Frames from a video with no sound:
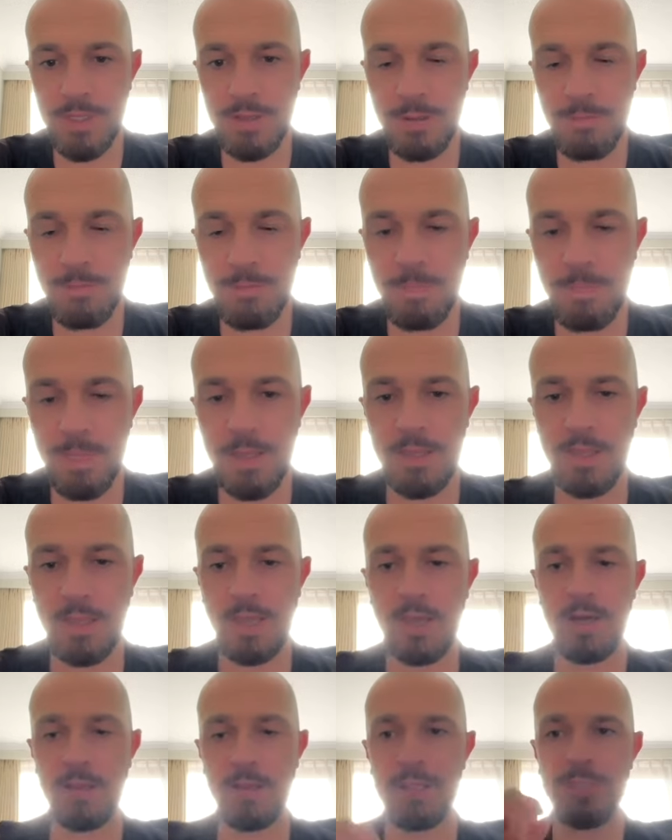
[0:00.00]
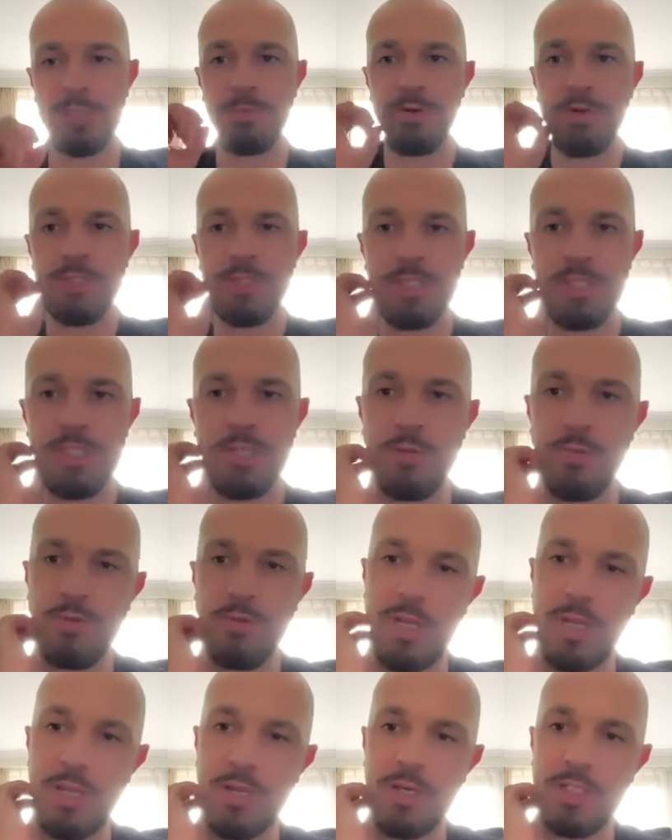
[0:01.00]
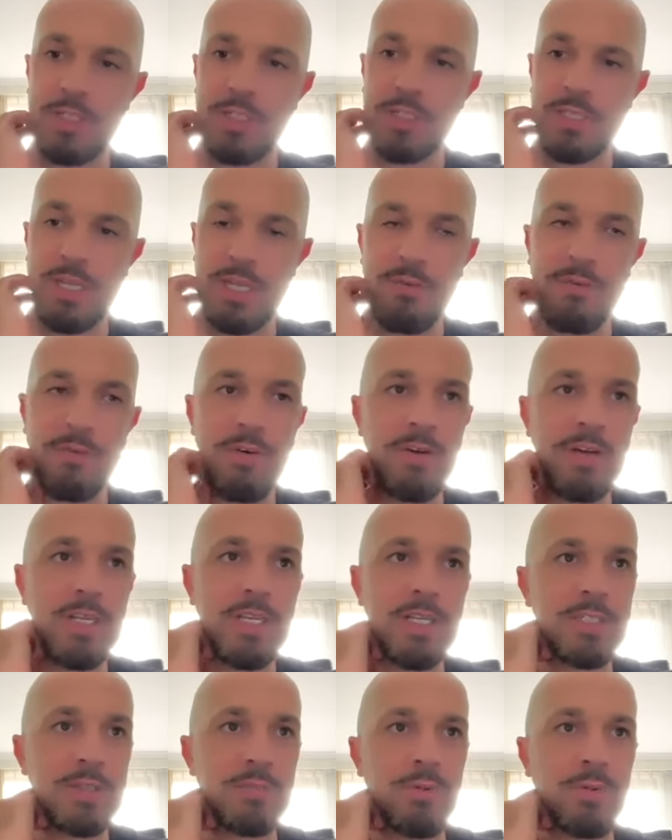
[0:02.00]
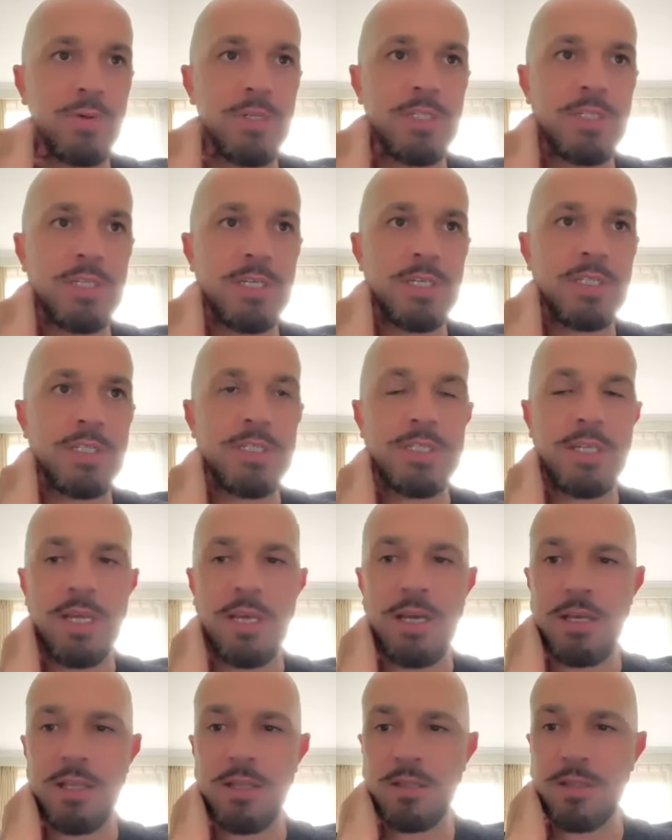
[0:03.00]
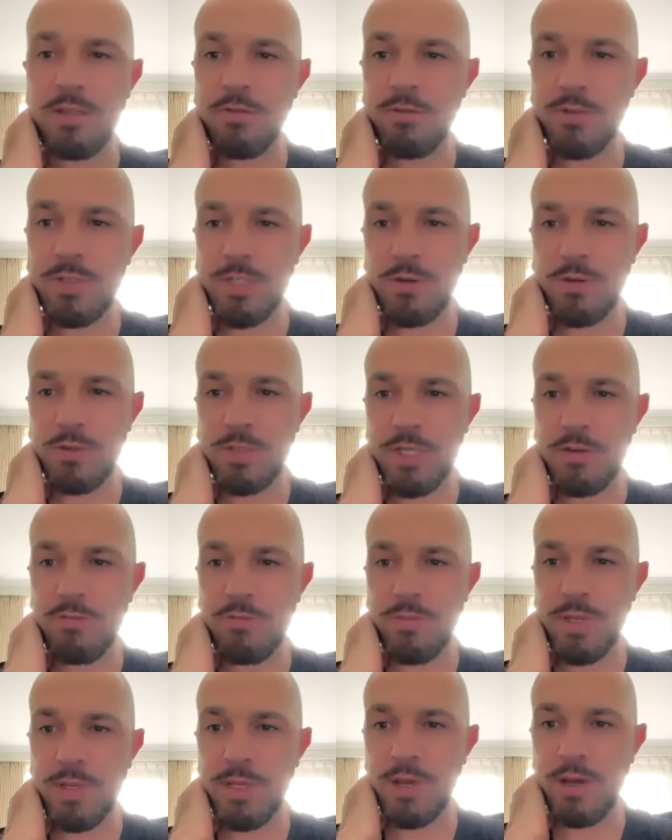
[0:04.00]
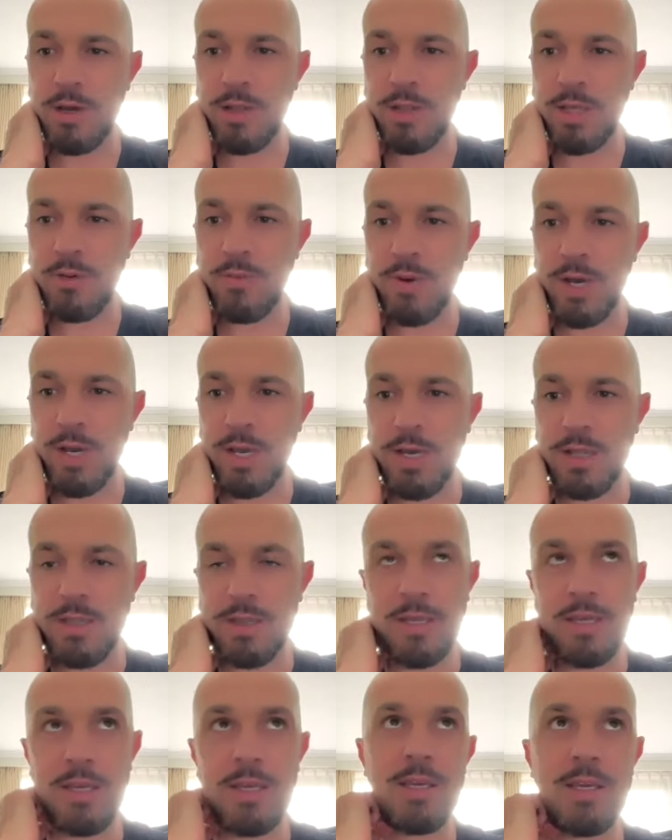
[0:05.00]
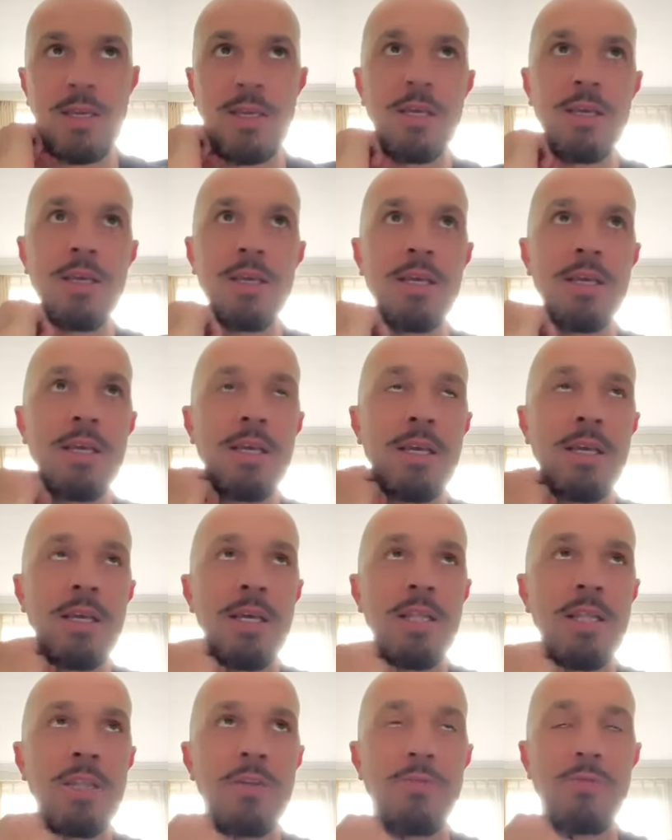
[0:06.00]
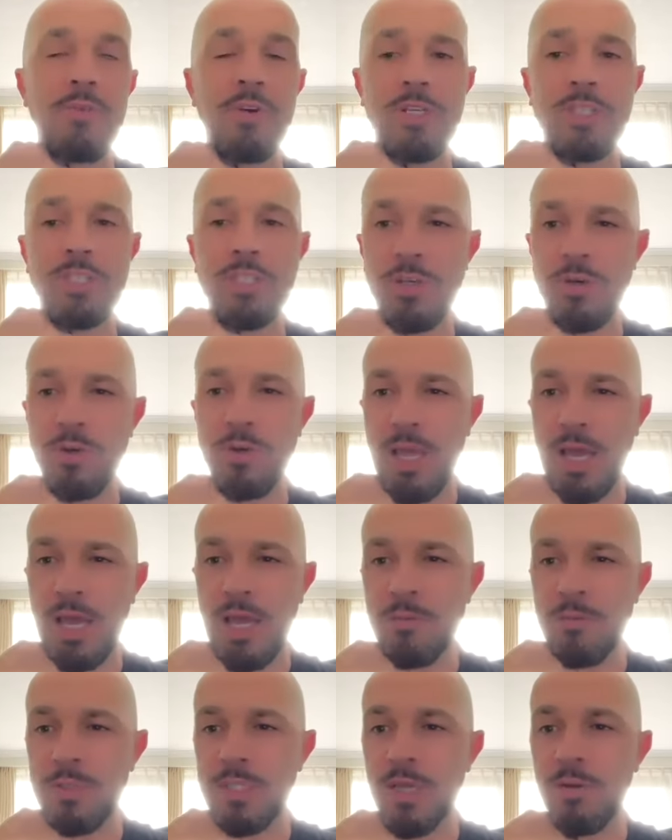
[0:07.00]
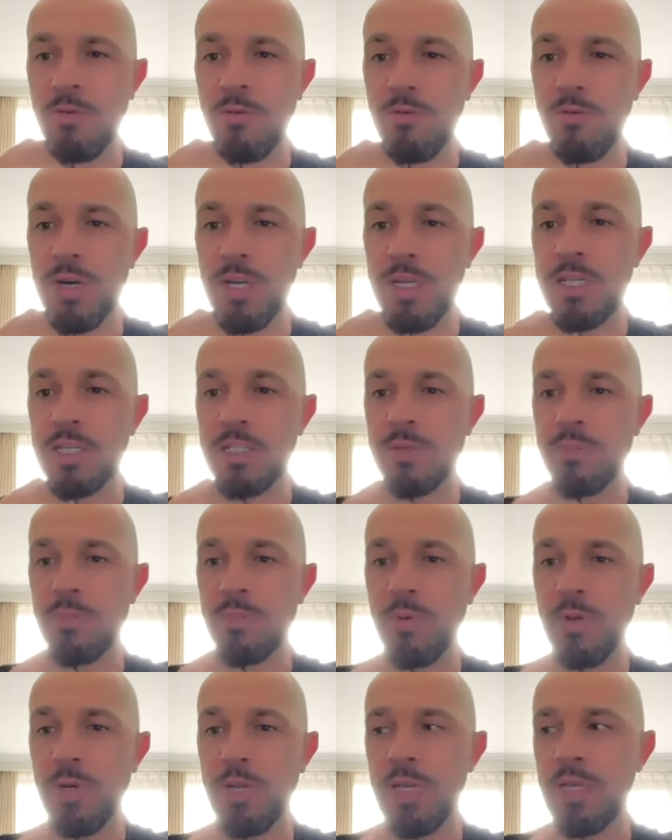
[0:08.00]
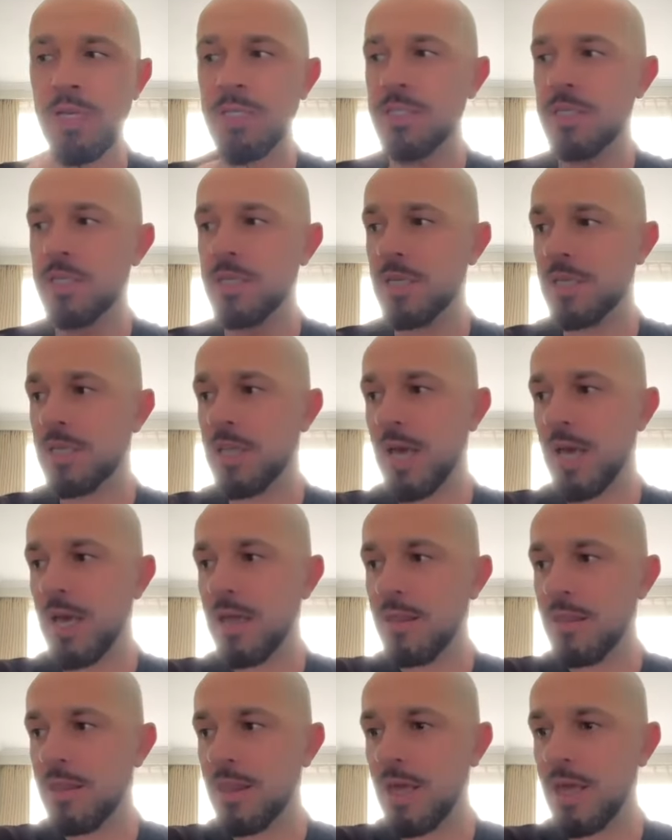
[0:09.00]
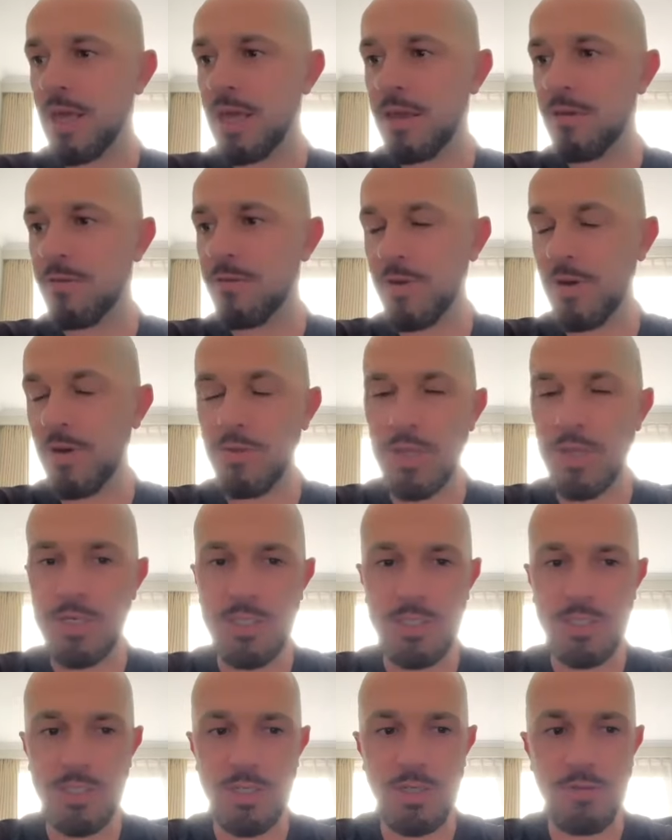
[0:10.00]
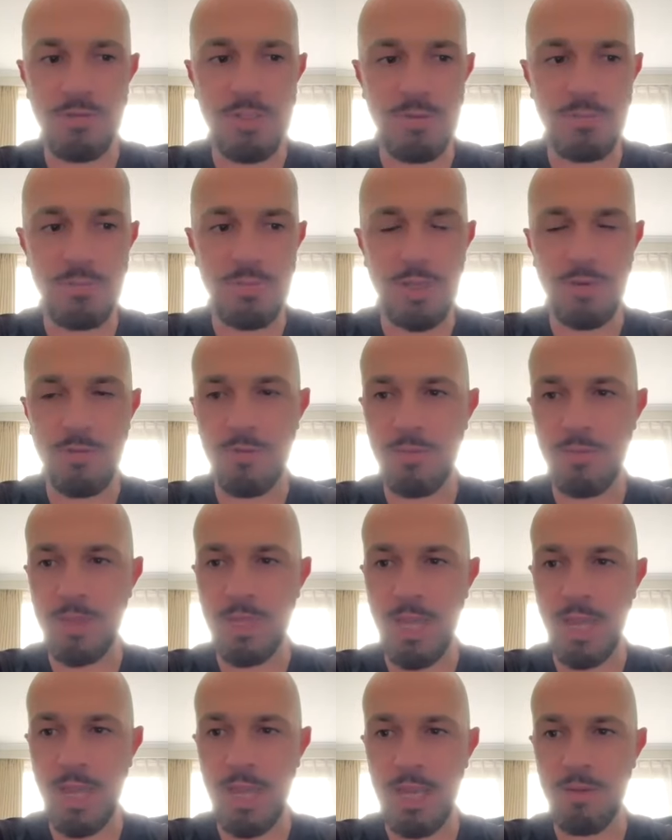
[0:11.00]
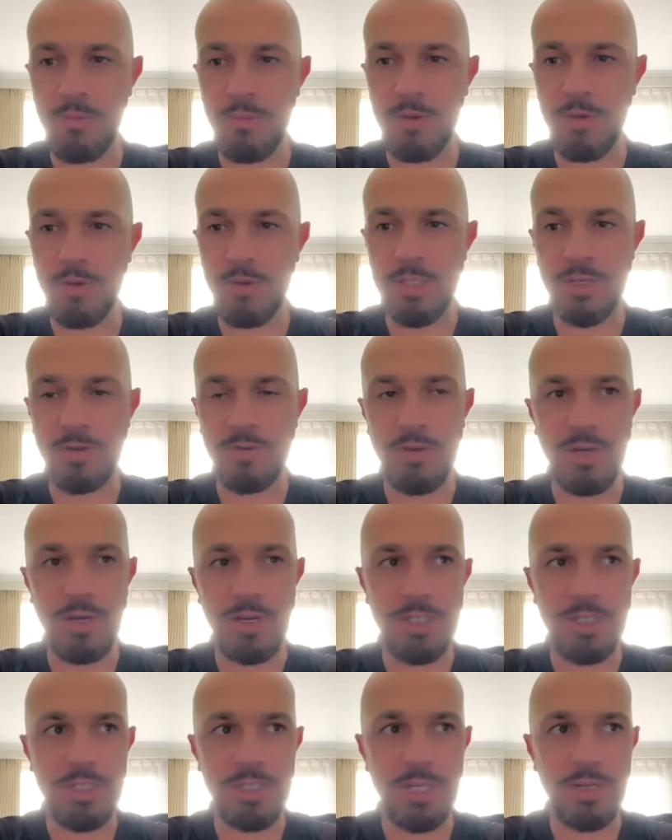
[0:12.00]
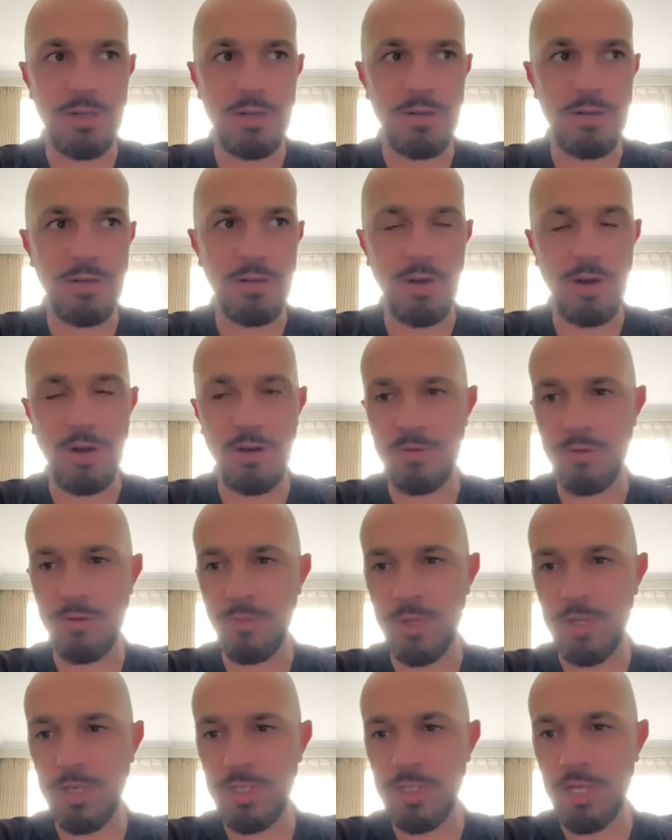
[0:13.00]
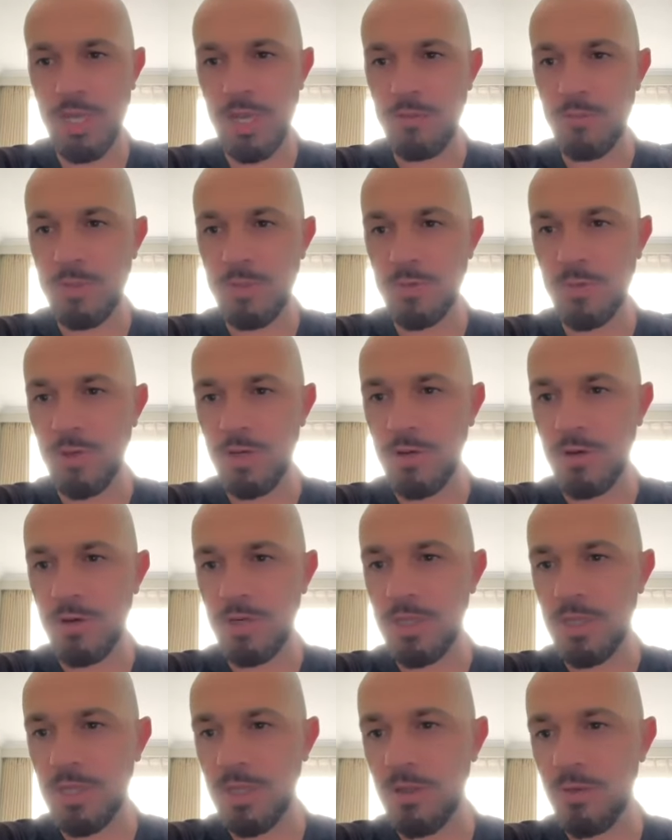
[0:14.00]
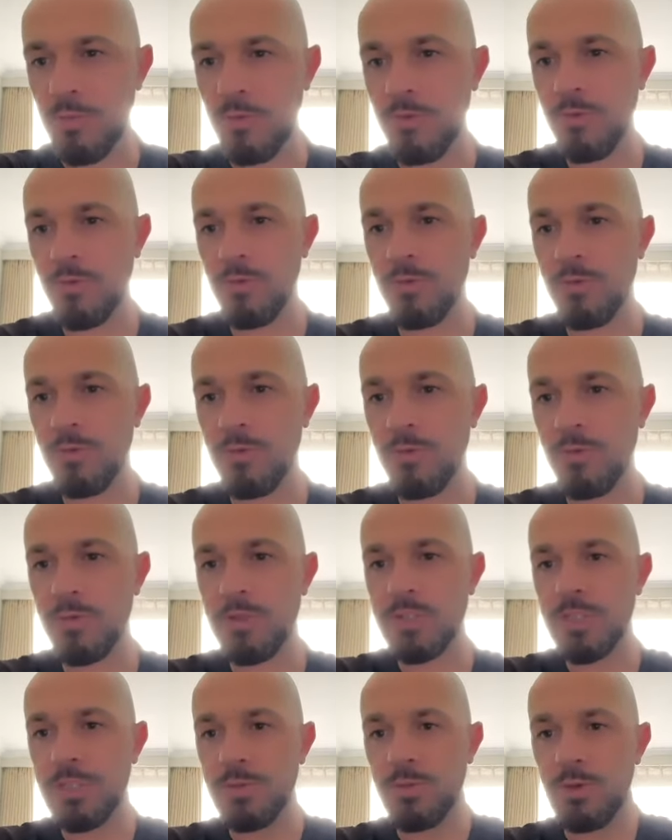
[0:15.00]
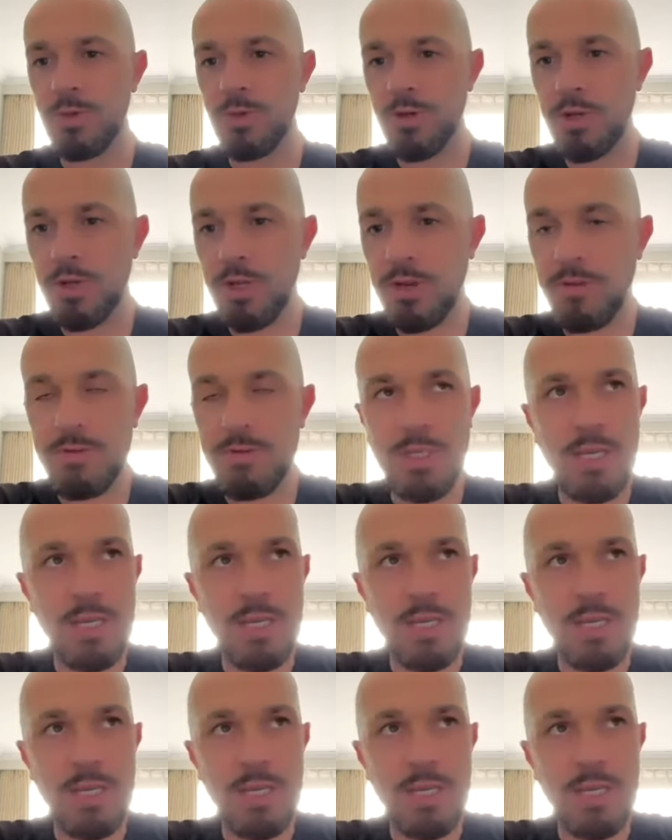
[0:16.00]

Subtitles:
Yeah, I think spirits are still pretty good. They're very disappointed that the results haven't been going their way. I think the first two games, they were really disappointed that they felt they deserved something from the game, which I've kind of said after each game as well. I think the performances were good enough to